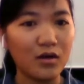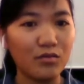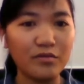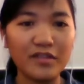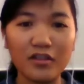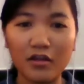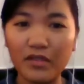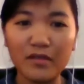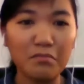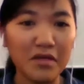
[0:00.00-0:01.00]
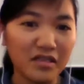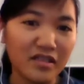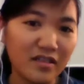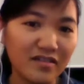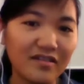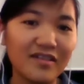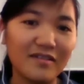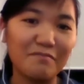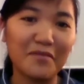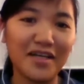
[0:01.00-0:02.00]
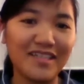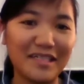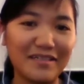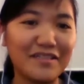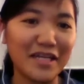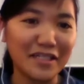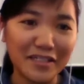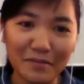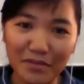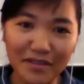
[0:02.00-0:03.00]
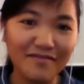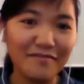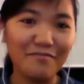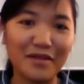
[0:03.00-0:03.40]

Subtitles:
we will not be a millionaire by designing the bin,